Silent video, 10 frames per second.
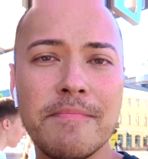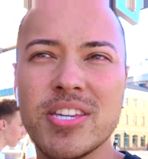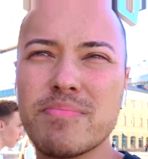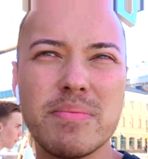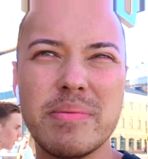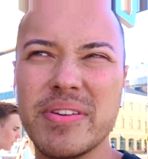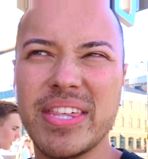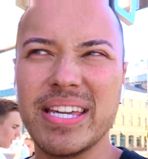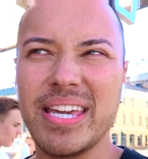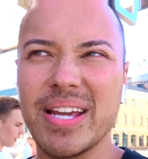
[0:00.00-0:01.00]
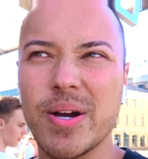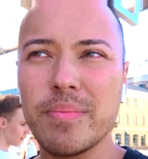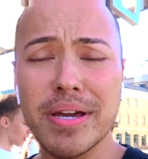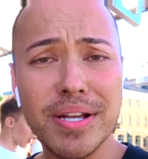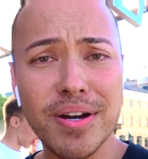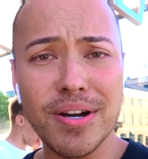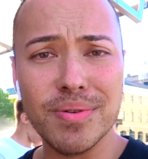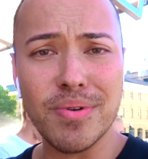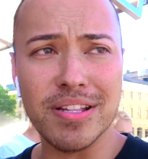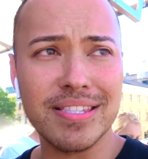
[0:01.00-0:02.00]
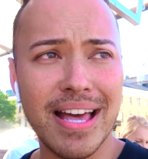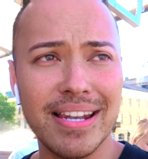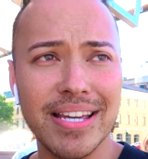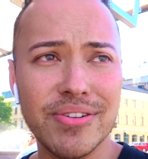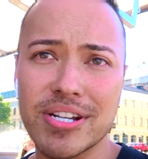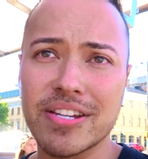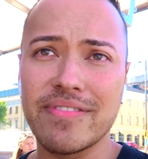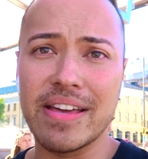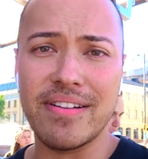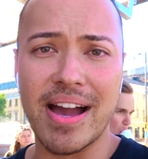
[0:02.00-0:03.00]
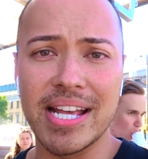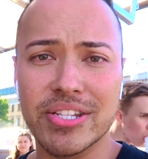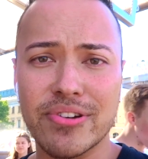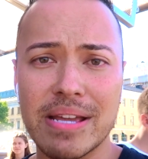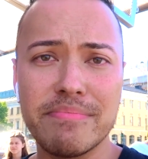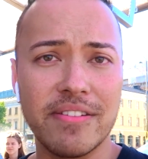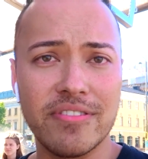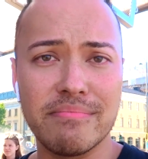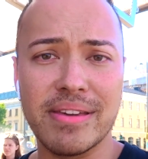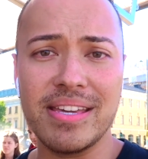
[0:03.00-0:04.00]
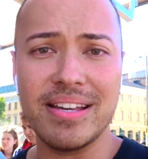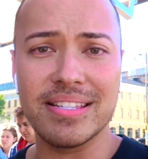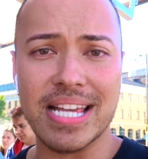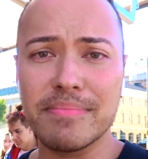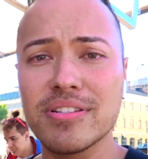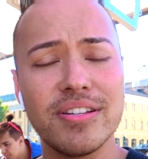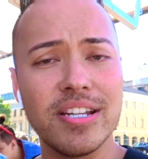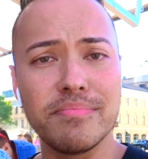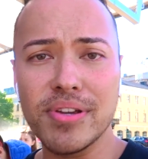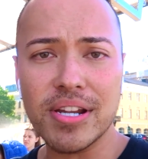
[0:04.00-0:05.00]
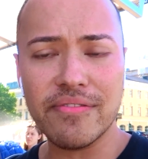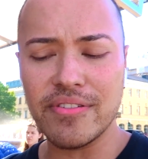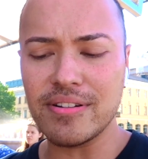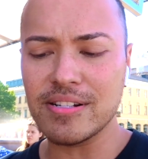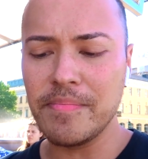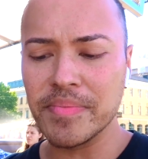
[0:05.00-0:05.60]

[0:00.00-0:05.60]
You're probably thinking, oh my god, what's that licorice flavour ice cream? But for me, it's absolutely beautiful.